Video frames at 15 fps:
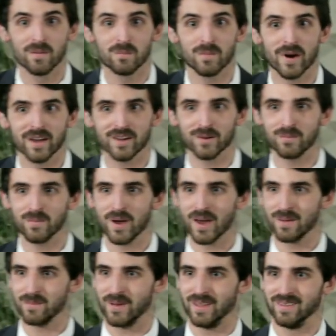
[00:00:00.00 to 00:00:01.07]
my
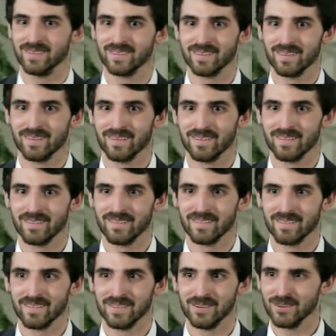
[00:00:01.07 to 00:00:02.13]
commandments.
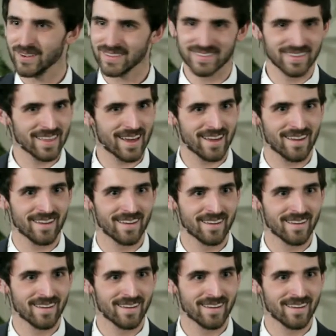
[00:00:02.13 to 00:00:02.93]
Did you guys see that?